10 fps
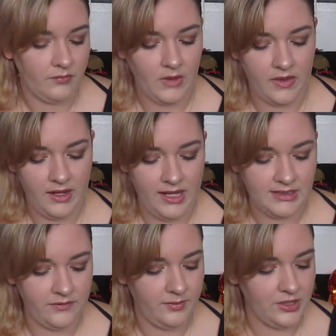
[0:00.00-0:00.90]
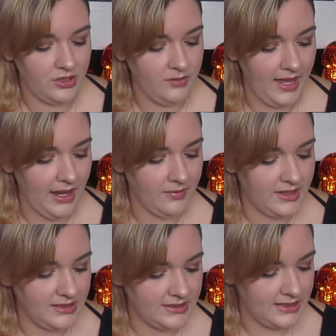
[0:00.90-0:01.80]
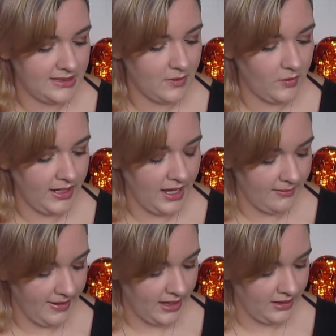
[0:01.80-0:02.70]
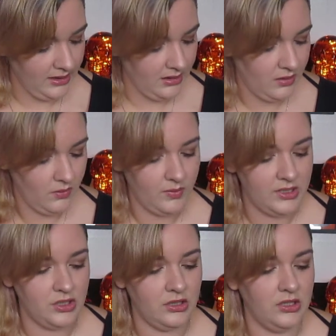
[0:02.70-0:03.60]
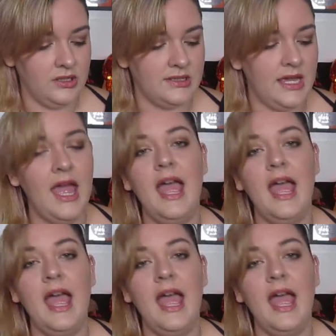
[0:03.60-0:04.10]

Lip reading: And then has the information on the back. But this is the Smoky Eye palette, which looks